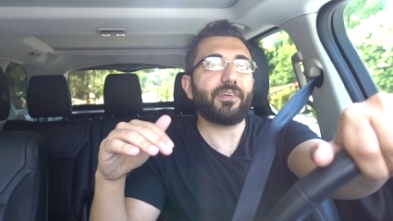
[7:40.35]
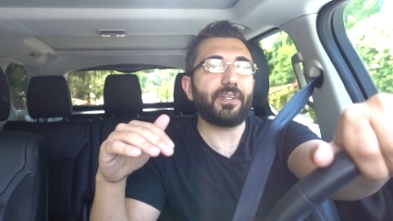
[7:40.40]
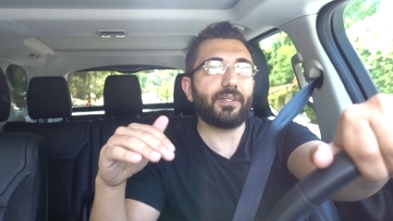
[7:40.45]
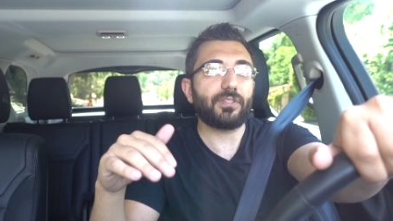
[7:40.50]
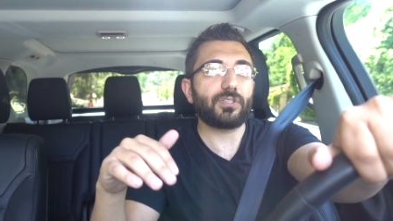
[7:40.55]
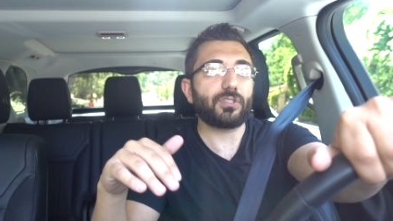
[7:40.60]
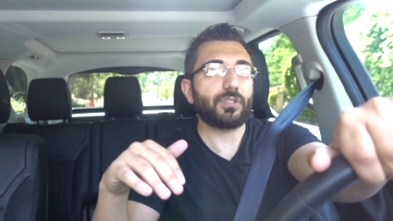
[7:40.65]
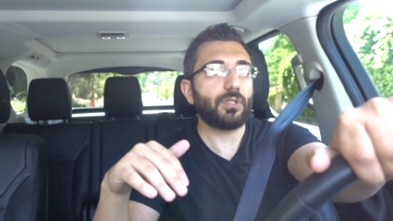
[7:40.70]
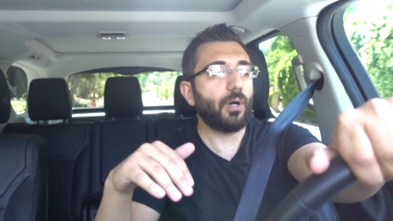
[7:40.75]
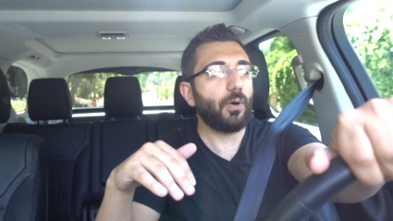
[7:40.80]
in
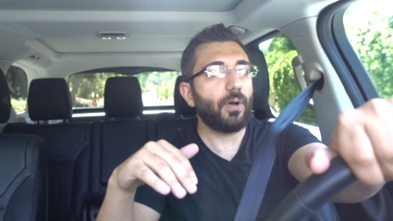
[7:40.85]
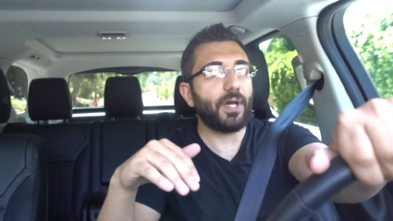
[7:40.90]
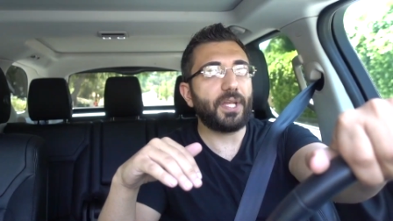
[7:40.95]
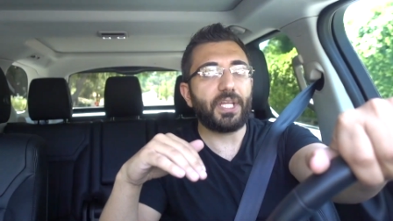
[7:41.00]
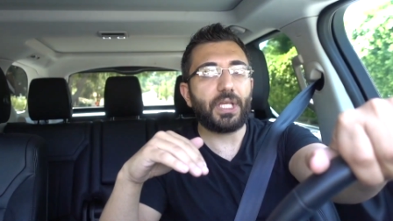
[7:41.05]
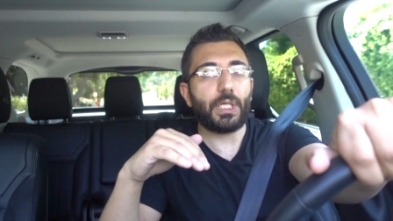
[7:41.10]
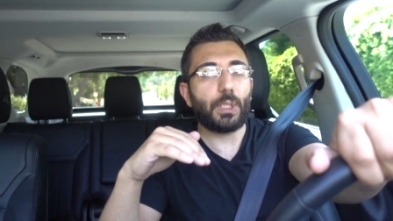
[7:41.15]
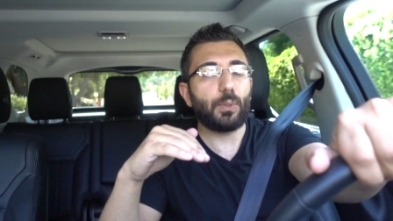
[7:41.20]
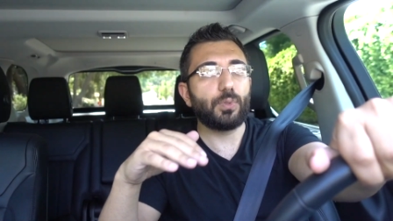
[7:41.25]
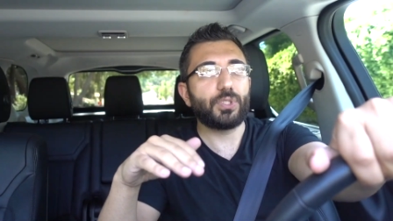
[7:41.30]
the snow,
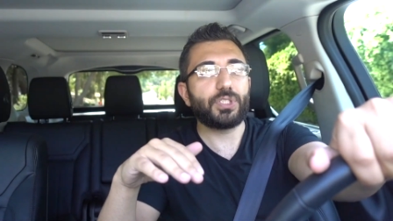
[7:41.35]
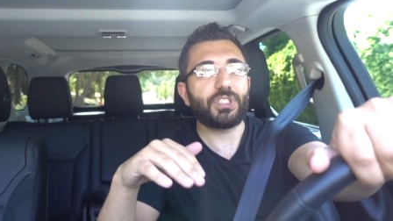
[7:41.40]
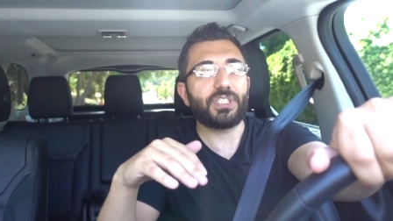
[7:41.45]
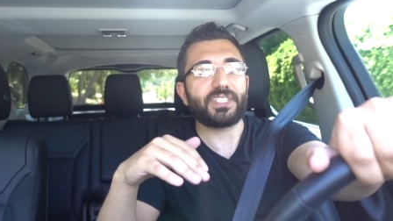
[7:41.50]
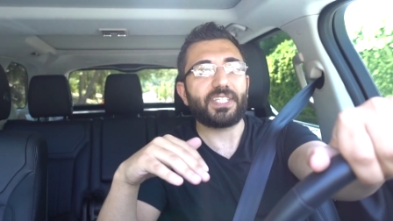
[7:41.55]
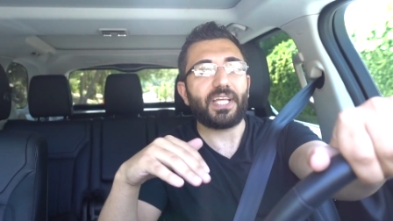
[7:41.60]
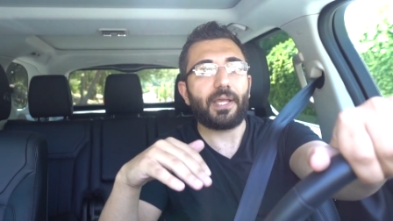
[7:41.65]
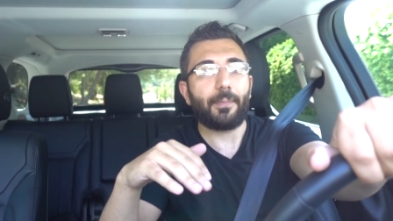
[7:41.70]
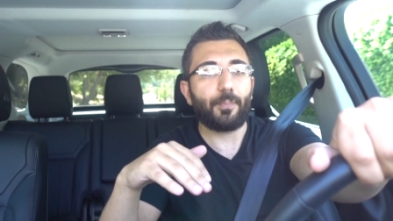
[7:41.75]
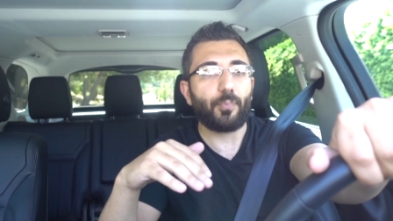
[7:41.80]
and he was
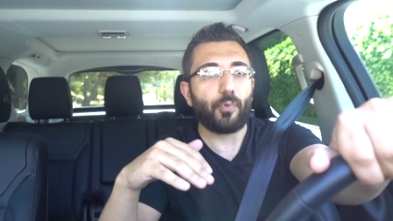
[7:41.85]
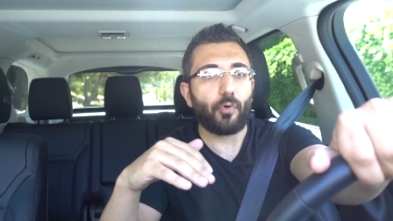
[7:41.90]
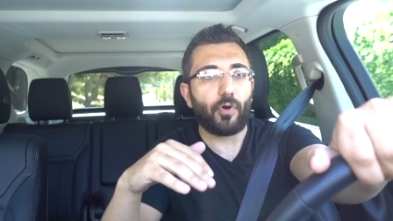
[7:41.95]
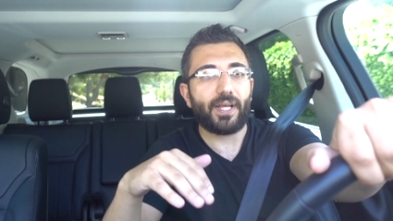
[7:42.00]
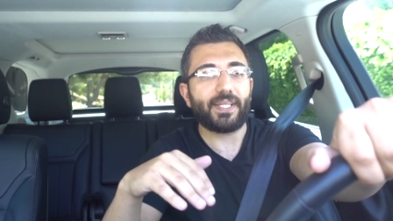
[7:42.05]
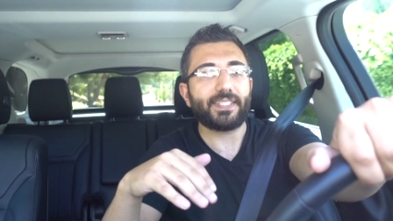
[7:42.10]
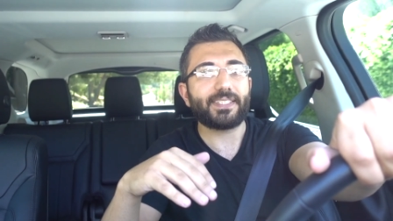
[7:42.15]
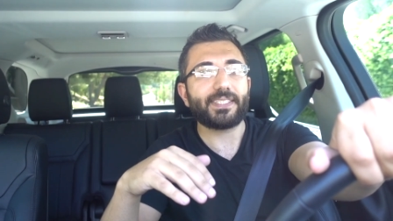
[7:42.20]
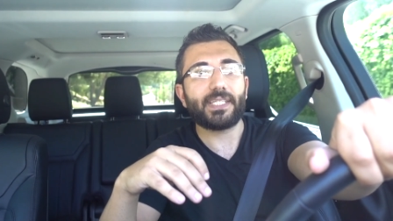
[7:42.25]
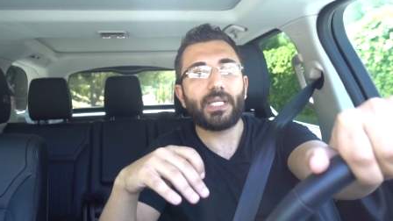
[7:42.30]
just
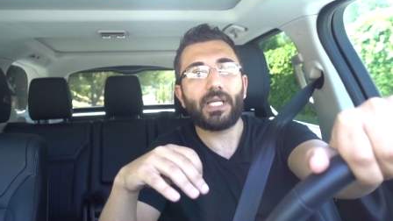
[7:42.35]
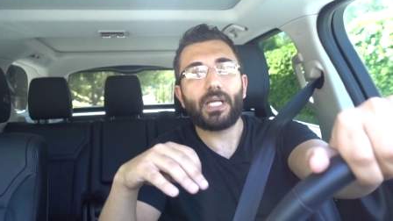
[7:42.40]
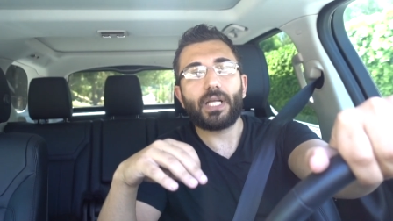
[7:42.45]
impressed.